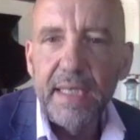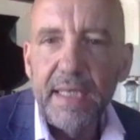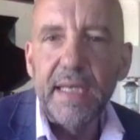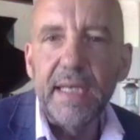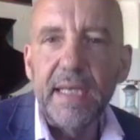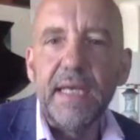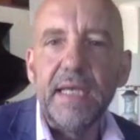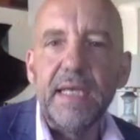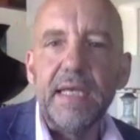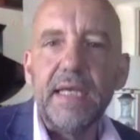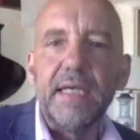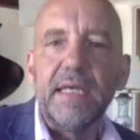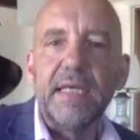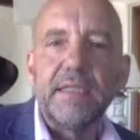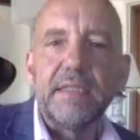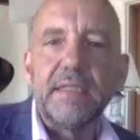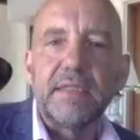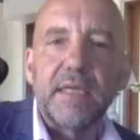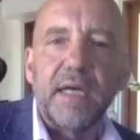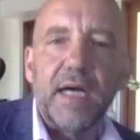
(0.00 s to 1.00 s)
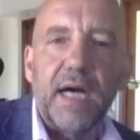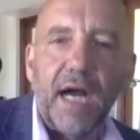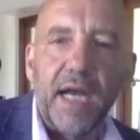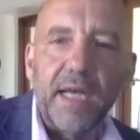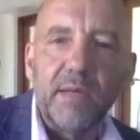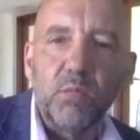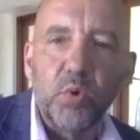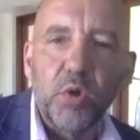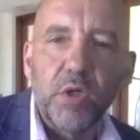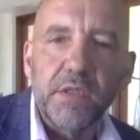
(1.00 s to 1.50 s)
And I
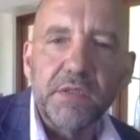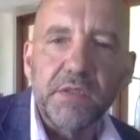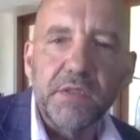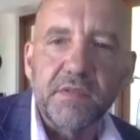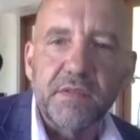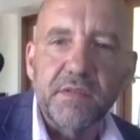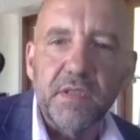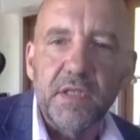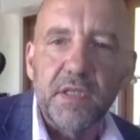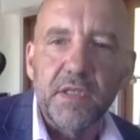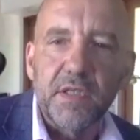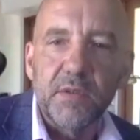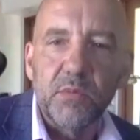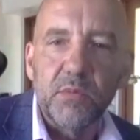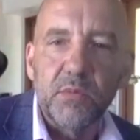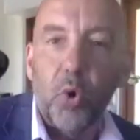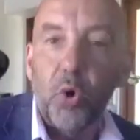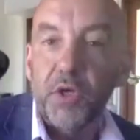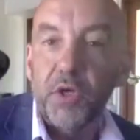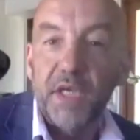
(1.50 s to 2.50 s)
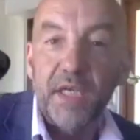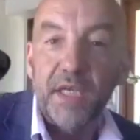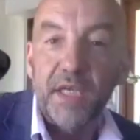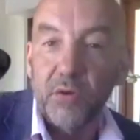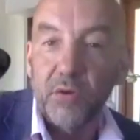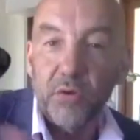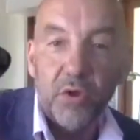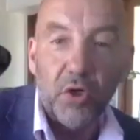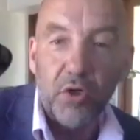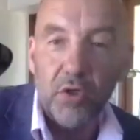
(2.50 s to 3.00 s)
was walking in New
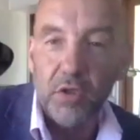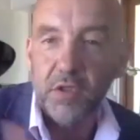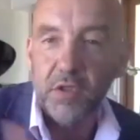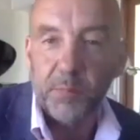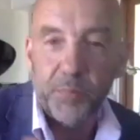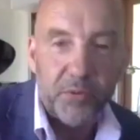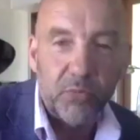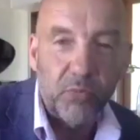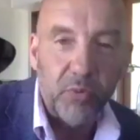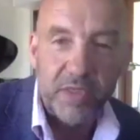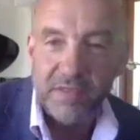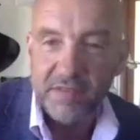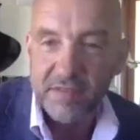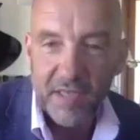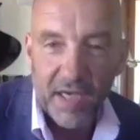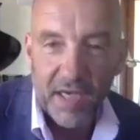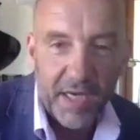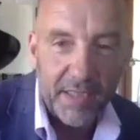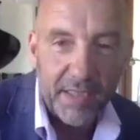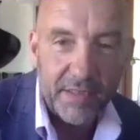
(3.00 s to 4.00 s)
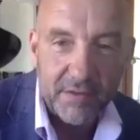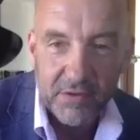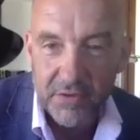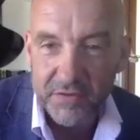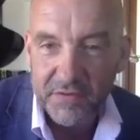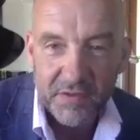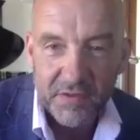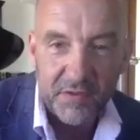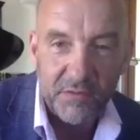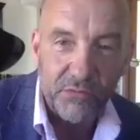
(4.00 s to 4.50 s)
York, Upper West Side,
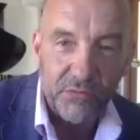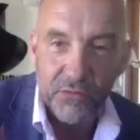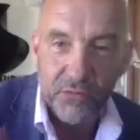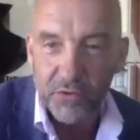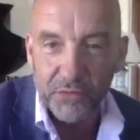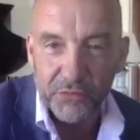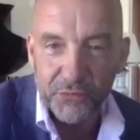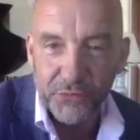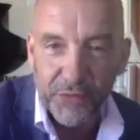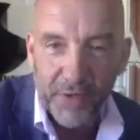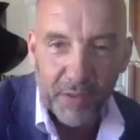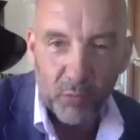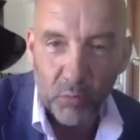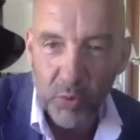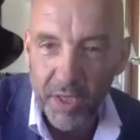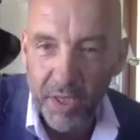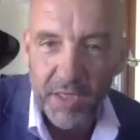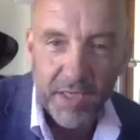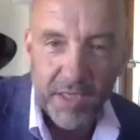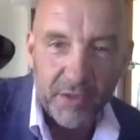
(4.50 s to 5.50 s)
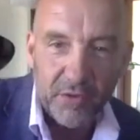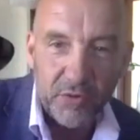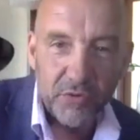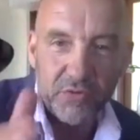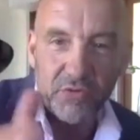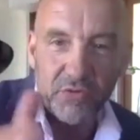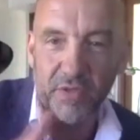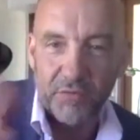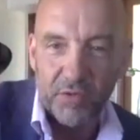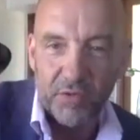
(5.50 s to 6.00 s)
just in front of Fairway. I used
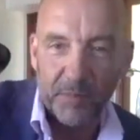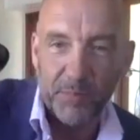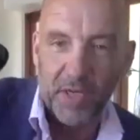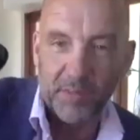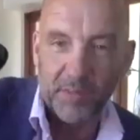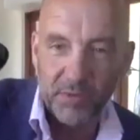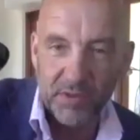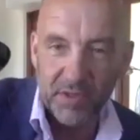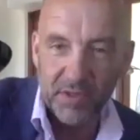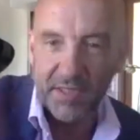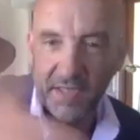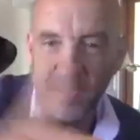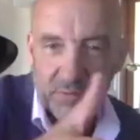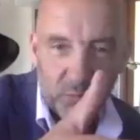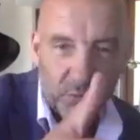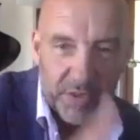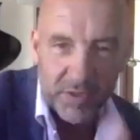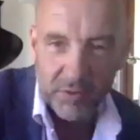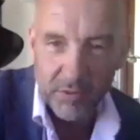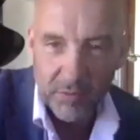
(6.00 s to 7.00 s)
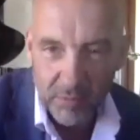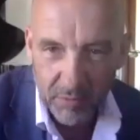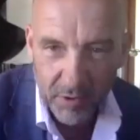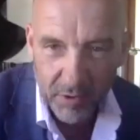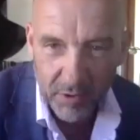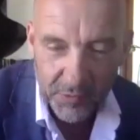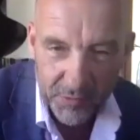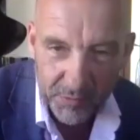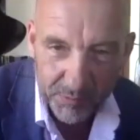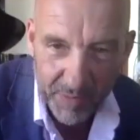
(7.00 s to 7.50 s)
to have an apartment that had a window
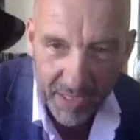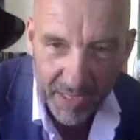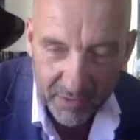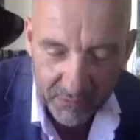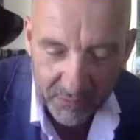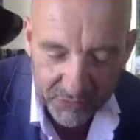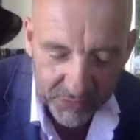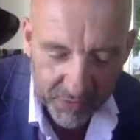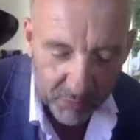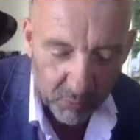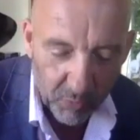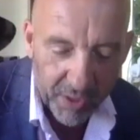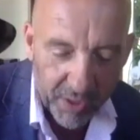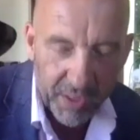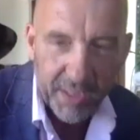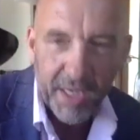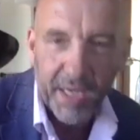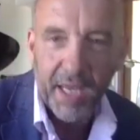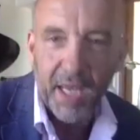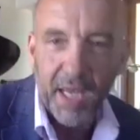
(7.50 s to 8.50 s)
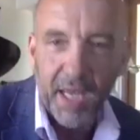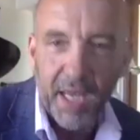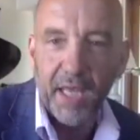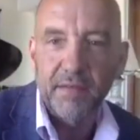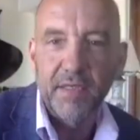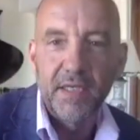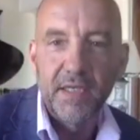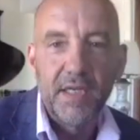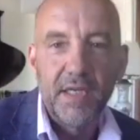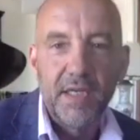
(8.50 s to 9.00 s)
on the back of Fairway. And
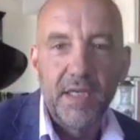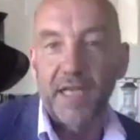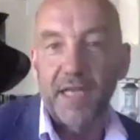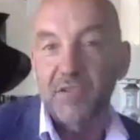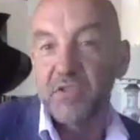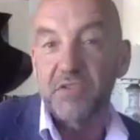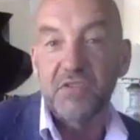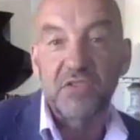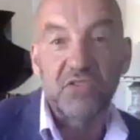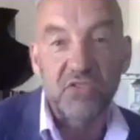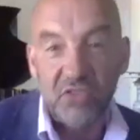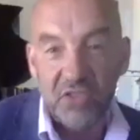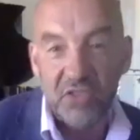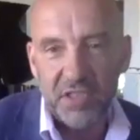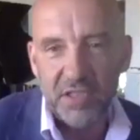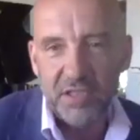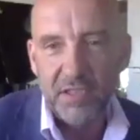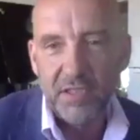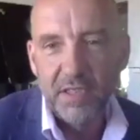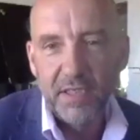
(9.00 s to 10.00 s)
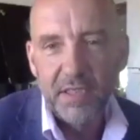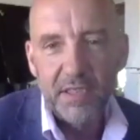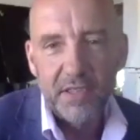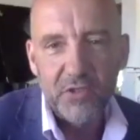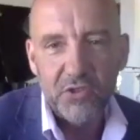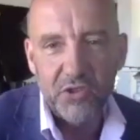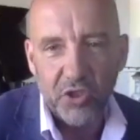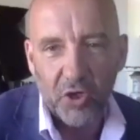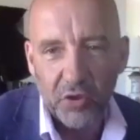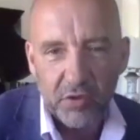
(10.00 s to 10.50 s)
I just see
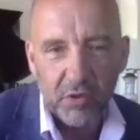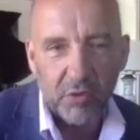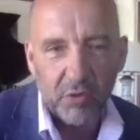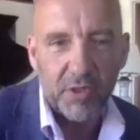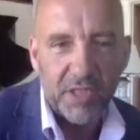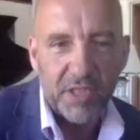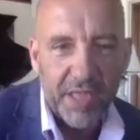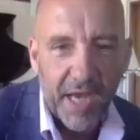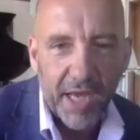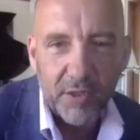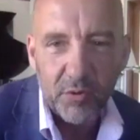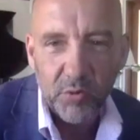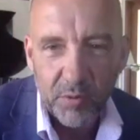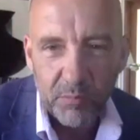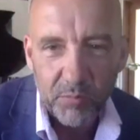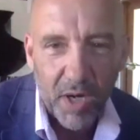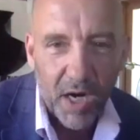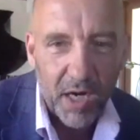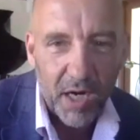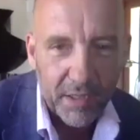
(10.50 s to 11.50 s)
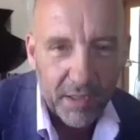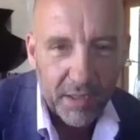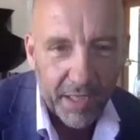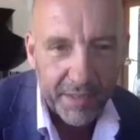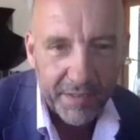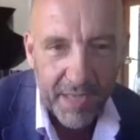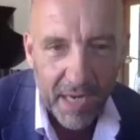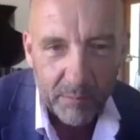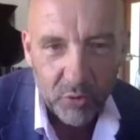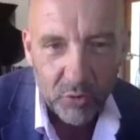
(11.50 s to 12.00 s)
John Corigliano and Mark
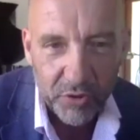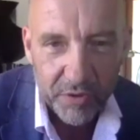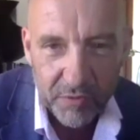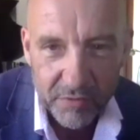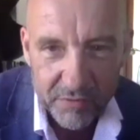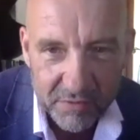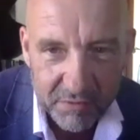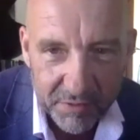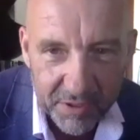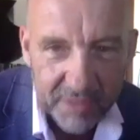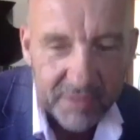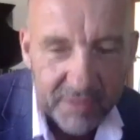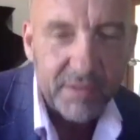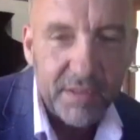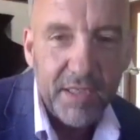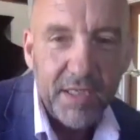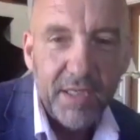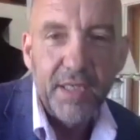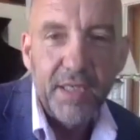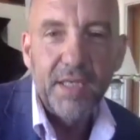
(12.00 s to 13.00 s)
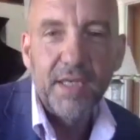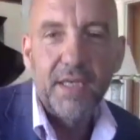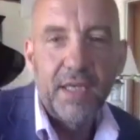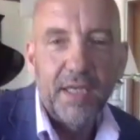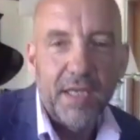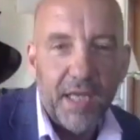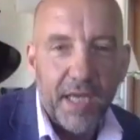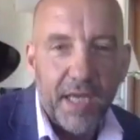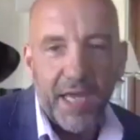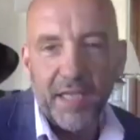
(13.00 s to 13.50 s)
Adamo in the street.
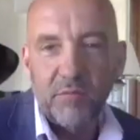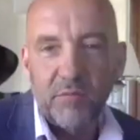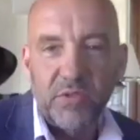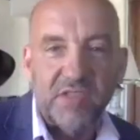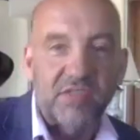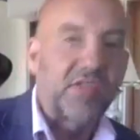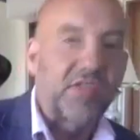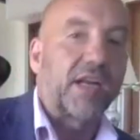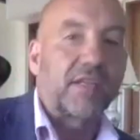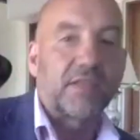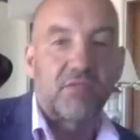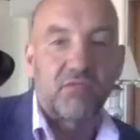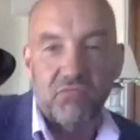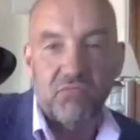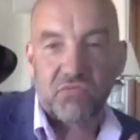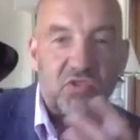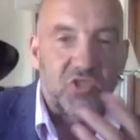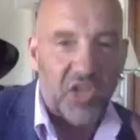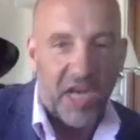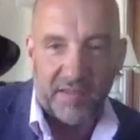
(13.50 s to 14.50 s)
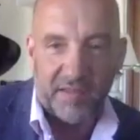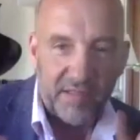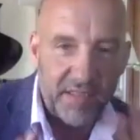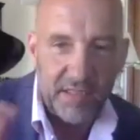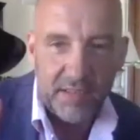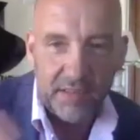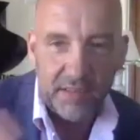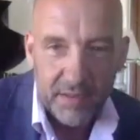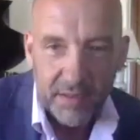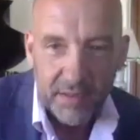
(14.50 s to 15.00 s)
And we start
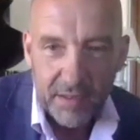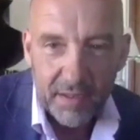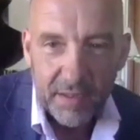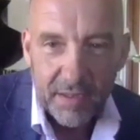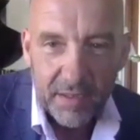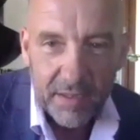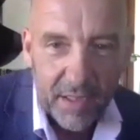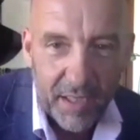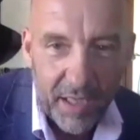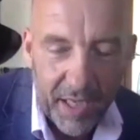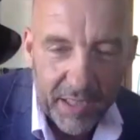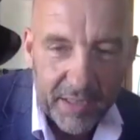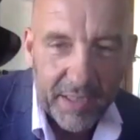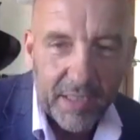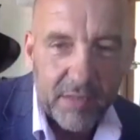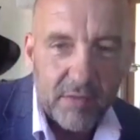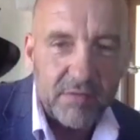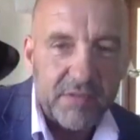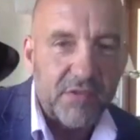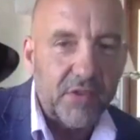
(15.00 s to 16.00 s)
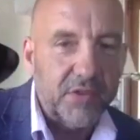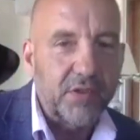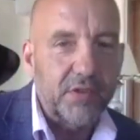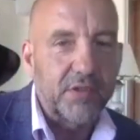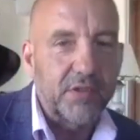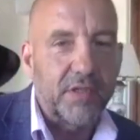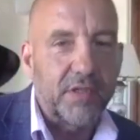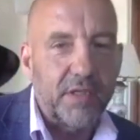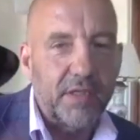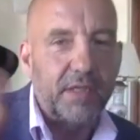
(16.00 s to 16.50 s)
chatting. And then all of a
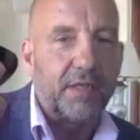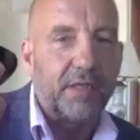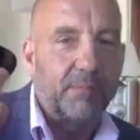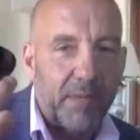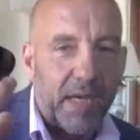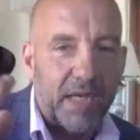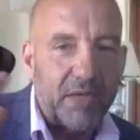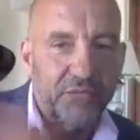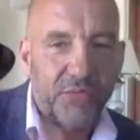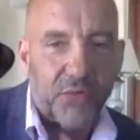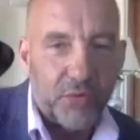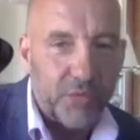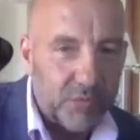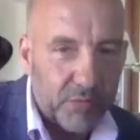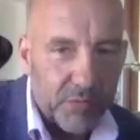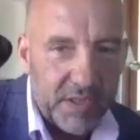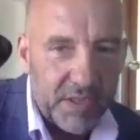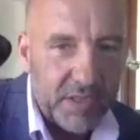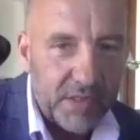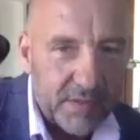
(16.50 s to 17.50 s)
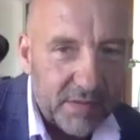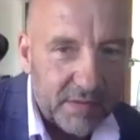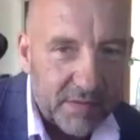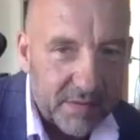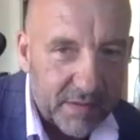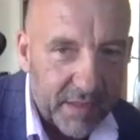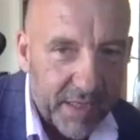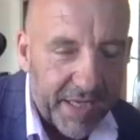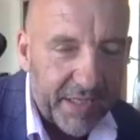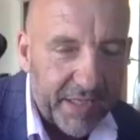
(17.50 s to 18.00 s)
sudden, my phone rings.
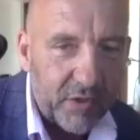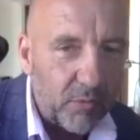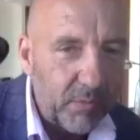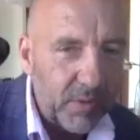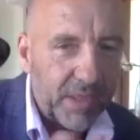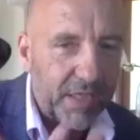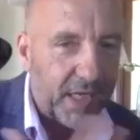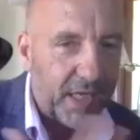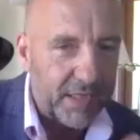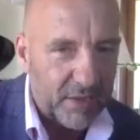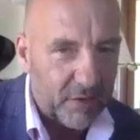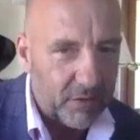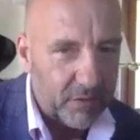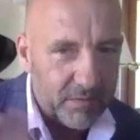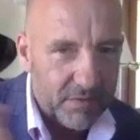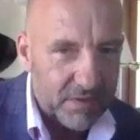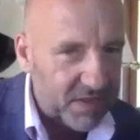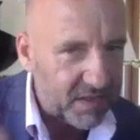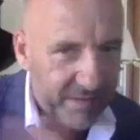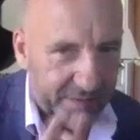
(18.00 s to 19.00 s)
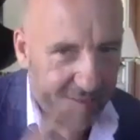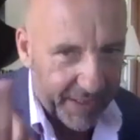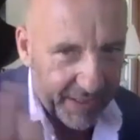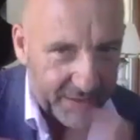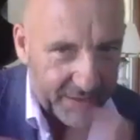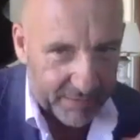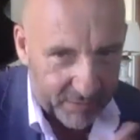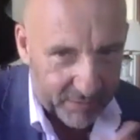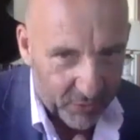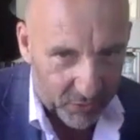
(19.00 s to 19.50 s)
And normally I don't
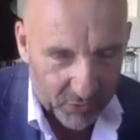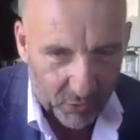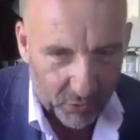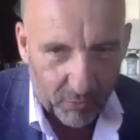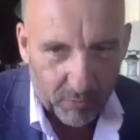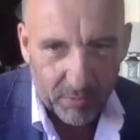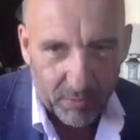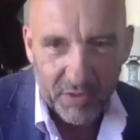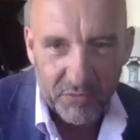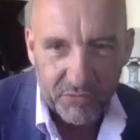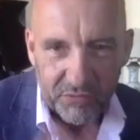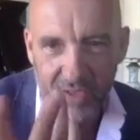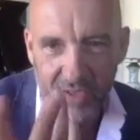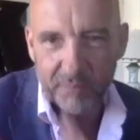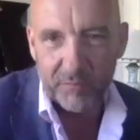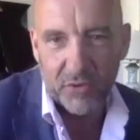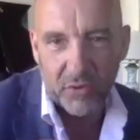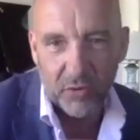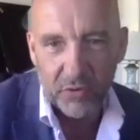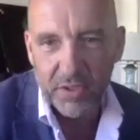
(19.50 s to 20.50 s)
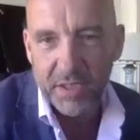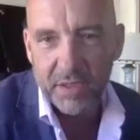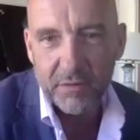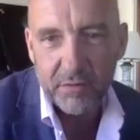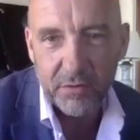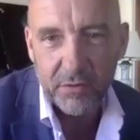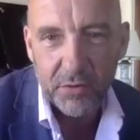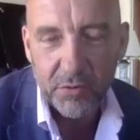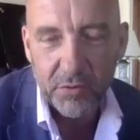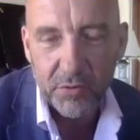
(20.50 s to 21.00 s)
take the call if I'm talking
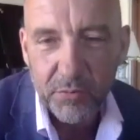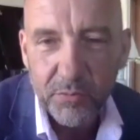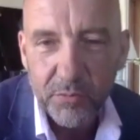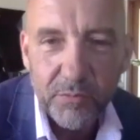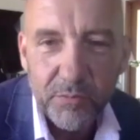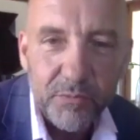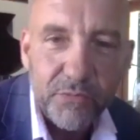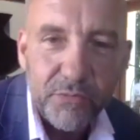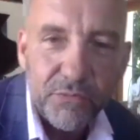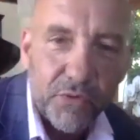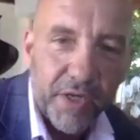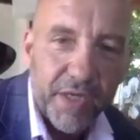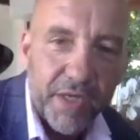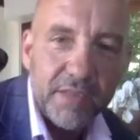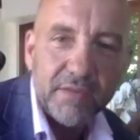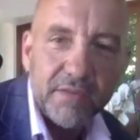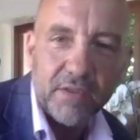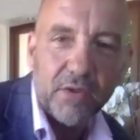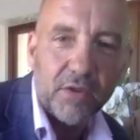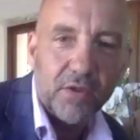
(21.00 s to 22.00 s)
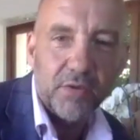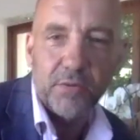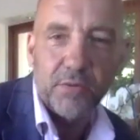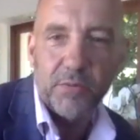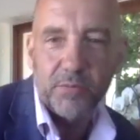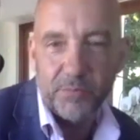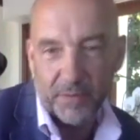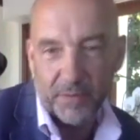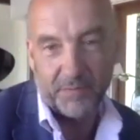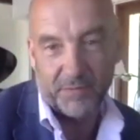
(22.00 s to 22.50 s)
to friends, or
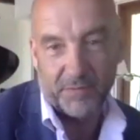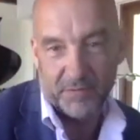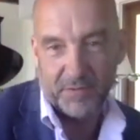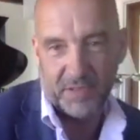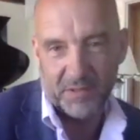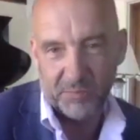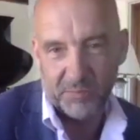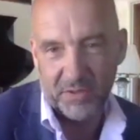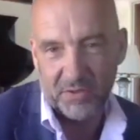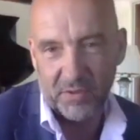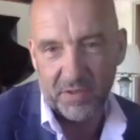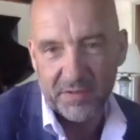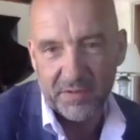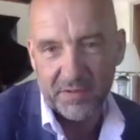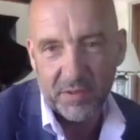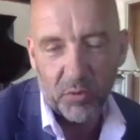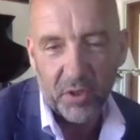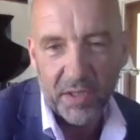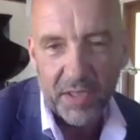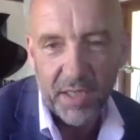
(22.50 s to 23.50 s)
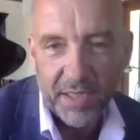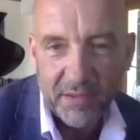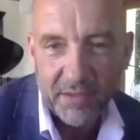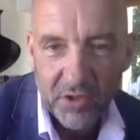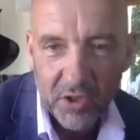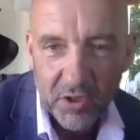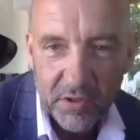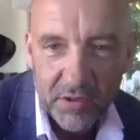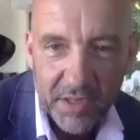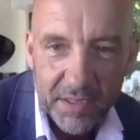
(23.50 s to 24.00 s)
especially someone like
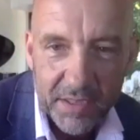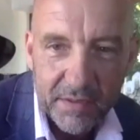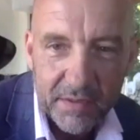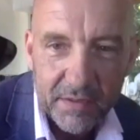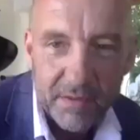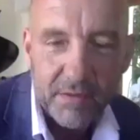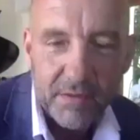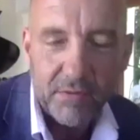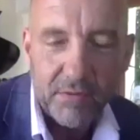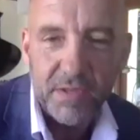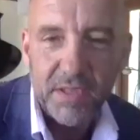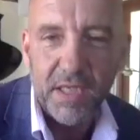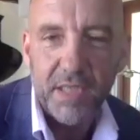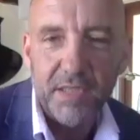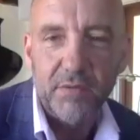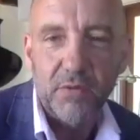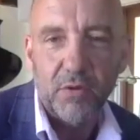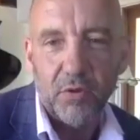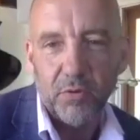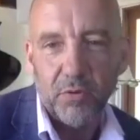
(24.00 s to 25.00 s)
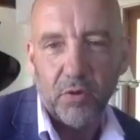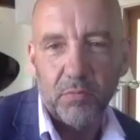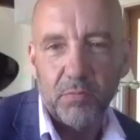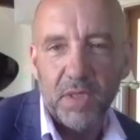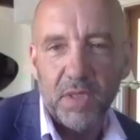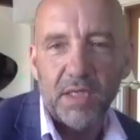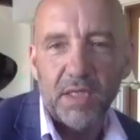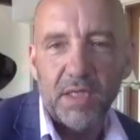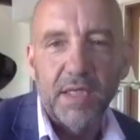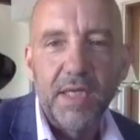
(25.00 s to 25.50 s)
John and Corigliano or
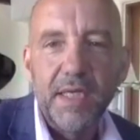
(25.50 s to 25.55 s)
Mark.